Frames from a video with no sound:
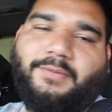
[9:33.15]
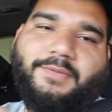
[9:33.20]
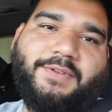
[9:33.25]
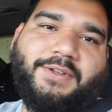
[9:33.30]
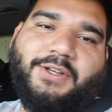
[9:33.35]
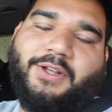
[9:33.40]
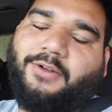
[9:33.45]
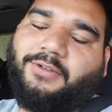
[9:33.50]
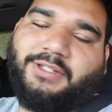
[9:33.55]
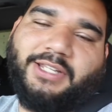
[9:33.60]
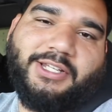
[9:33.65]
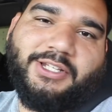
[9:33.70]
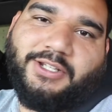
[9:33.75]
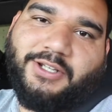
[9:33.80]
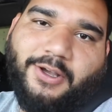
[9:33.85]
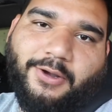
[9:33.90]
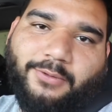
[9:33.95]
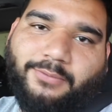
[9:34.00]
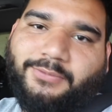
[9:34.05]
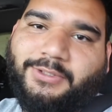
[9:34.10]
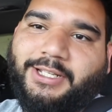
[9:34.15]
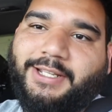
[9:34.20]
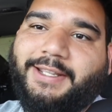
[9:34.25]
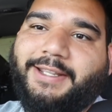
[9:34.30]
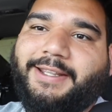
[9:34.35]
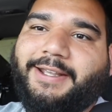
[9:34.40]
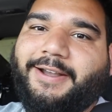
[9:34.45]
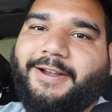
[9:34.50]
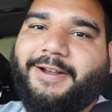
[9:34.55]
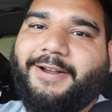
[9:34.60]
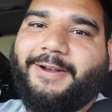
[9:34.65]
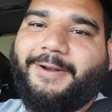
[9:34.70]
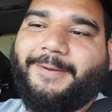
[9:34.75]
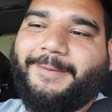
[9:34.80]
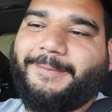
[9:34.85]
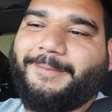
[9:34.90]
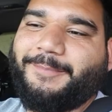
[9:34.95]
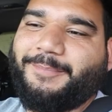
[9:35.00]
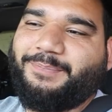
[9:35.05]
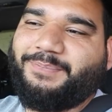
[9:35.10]
If you don't, then you don't.
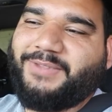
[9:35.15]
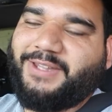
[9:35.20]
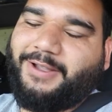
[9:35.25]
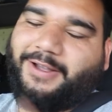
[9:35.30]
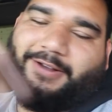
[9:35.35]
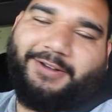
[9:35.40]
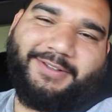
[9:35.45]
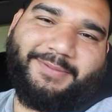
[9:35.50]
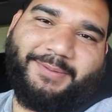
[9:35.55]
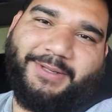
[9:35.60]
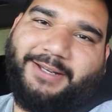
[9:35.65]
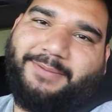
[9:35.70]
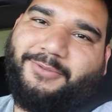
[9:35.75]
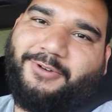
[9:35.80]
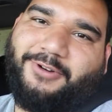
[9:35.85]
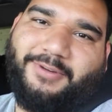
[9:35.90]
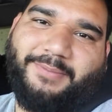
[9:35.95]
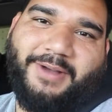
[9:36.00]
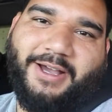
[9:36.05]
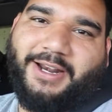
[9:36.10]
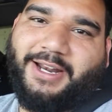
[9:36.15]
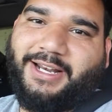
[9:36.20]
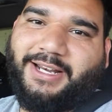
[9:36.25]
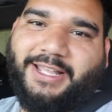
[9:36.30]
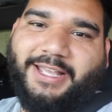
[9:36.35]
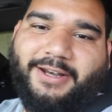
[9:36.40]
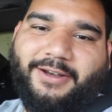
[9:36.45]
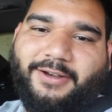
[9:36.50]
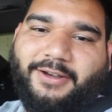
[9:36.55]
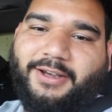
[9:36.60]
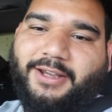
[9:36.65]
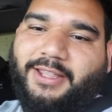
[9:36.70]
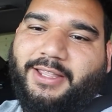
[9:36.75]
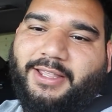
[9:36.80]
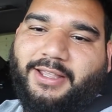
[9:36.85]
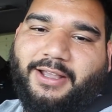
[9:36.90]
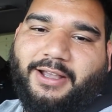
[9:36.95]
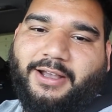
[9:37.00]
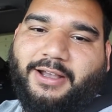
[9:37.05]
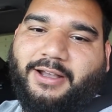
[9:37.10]
I'll explain more about it later.
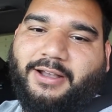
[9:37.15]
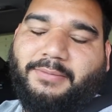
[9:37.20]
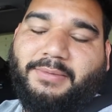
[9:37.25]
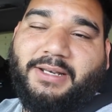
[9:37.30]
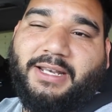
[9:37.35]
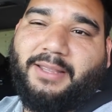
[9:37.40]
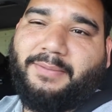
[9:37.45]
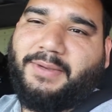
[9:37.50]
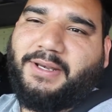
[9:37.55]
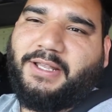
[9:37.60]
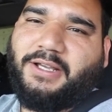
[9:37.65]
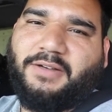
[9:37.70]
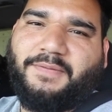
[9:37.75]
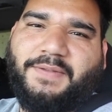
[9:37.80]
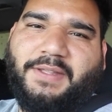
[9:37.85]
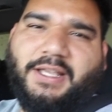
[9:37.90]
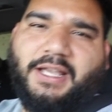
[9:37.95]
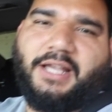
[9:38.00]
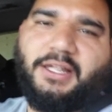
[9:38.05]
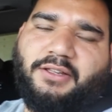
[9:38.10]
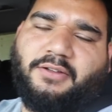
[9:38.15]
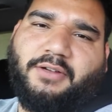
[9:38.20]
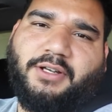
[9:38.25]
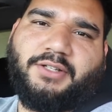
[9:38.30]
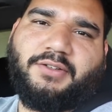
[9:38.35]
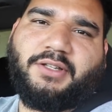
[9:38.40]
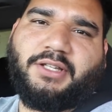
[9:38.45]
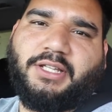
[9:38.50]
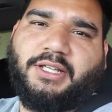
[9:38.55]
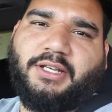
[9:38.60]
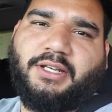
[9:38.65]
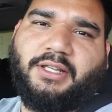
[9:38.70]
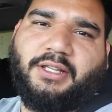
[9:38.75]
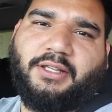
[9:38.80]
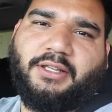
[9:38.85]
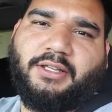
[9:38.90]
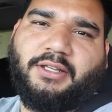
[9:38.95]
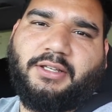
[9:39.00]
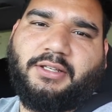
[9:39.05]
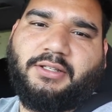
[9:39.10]
But let me know if you guys are interested
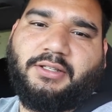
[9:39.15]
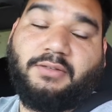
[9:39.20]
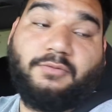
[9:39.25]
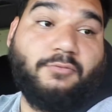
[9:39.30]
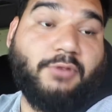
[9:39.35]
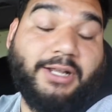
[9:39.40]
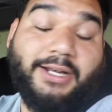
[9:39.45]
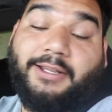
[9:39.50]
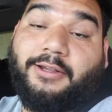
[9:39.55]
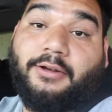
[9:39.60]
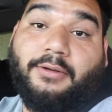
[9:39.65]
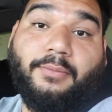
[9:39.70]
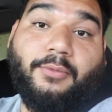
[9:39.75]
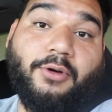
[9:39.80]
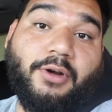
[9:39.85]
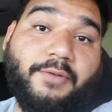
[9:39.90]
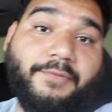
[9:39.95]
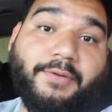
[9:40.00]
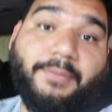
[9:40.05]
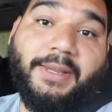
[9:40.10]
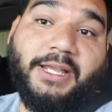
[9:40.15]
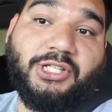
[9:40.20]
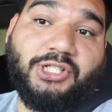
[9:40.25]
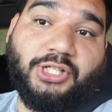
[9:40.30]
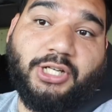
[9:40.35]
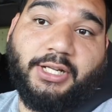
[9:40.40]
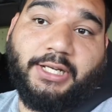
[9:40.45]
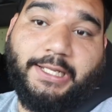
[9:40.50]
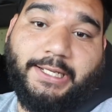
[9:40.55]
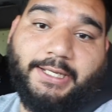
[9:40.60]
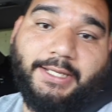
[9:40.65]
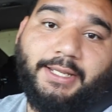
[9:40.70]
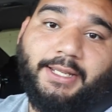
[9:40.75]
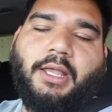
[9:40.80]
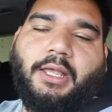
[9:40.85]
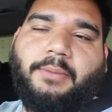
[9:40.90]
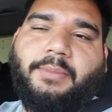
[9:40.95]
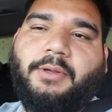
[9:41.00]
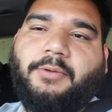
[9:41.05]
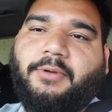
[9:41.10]
and want to hear more information on it.
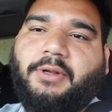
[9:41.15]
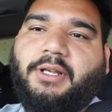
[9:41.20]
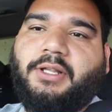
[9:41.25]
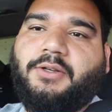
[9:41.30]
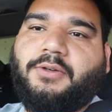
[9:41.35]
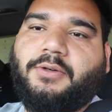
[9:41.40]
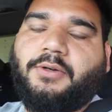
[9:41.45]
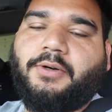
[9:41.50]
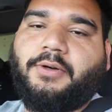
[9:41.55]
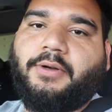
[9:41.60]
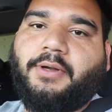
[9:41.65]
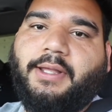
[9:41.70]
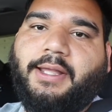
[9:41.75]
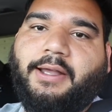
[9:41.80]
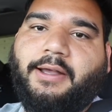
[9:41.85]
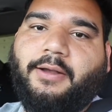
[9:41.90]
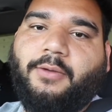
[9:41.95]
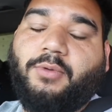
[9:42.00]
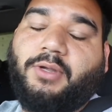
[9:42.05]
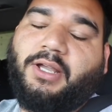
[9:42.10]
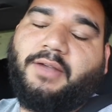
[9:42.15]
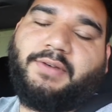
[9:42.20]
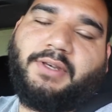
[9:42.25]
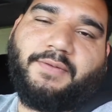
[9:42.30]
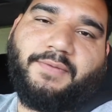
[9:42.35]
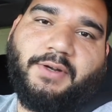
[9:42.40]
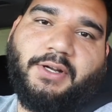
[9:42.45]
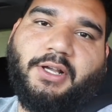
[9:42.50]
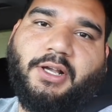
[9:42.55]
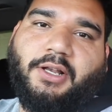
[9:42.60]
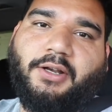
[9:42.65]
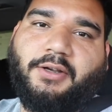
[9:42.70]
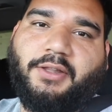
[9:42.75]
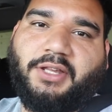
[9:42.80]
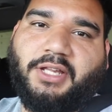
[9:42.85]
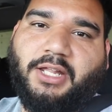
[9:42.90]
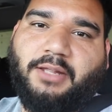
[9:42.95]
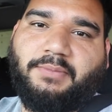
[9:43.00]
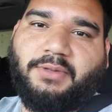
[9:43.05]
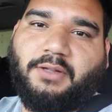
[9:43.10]
It'd be really cool. We have different color
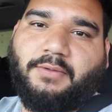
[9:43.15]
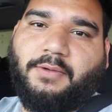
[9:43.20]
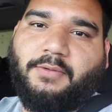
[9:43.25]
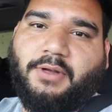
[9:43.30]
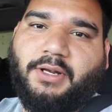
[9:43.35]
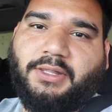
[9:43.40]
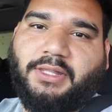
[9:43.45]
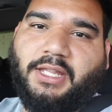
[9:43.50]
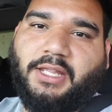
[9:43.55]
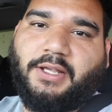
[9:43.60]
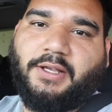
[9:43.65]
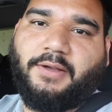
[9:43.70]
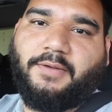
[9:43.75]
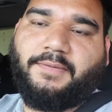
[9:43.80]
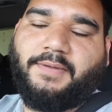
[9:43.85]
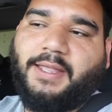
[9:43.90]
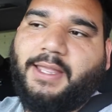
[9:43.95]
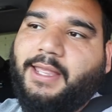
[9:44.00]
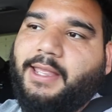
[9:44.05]
schemes that we want to think of.